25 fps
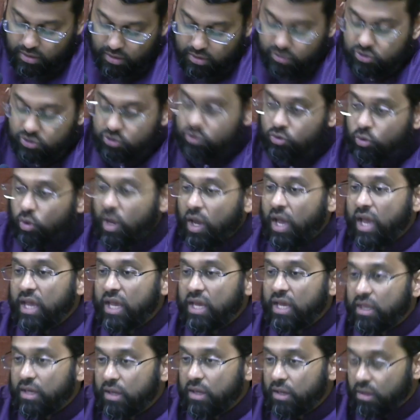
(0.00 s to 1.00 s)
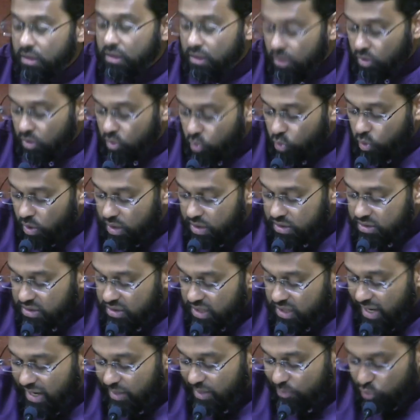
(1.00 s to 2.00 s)
Suhail was
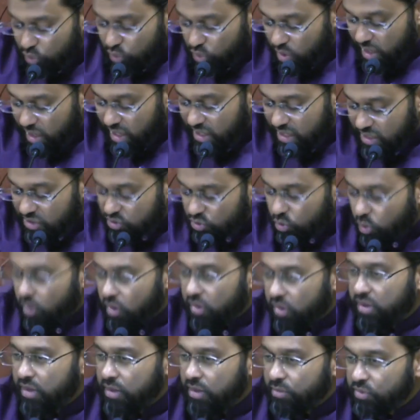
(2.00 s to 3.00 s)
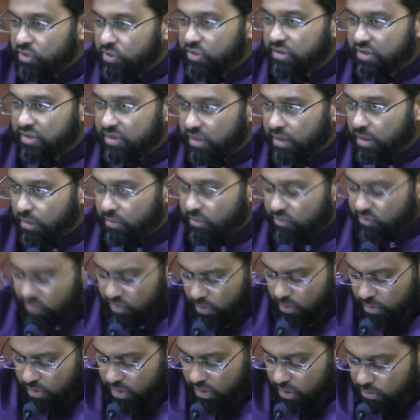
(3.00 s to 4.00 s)
a praiseworthy Muslim
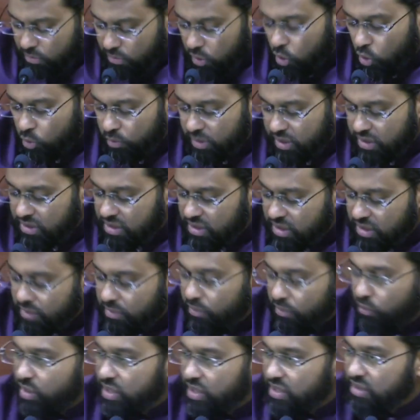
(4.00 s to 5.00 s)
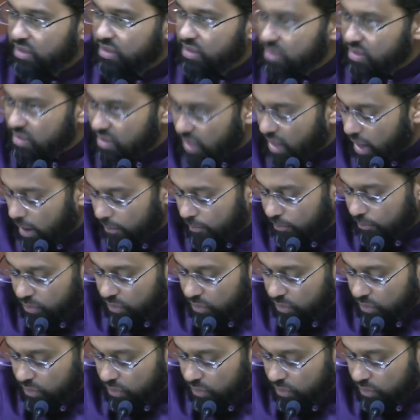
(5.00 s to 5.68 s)
from the moment he embraced Islam.